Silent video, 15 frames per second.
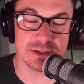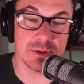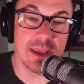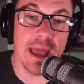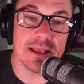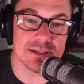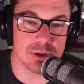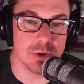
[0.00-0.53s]
So
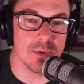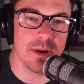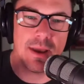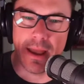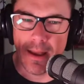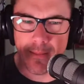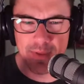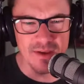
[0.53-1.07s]
yeah, so
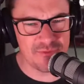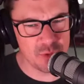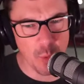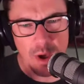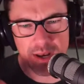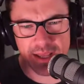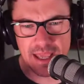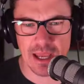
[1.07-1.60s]
if you
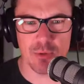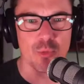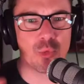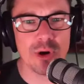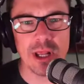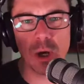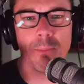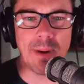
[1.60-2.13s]
want to get
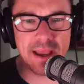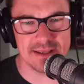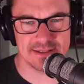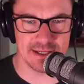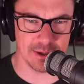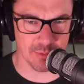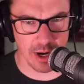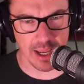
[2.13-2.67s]
real
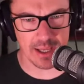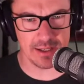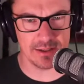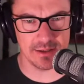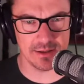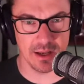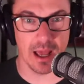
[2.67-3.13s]
basic, right?